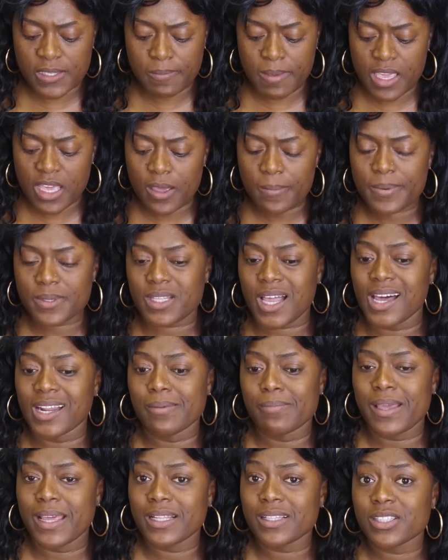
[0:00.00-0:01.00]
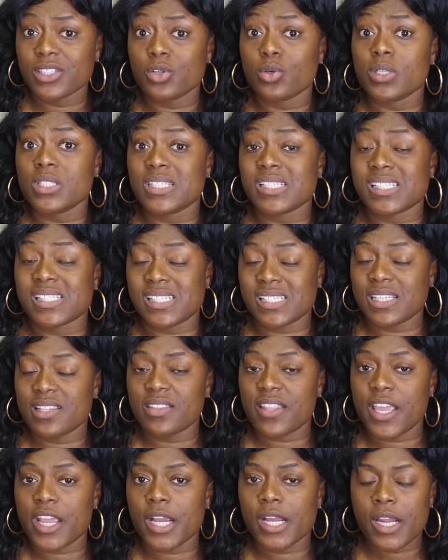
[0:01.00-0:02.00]
makeup is automatically going to sit
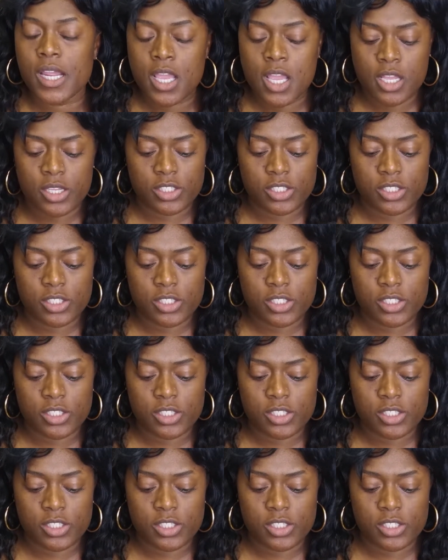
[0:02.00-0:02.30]
there.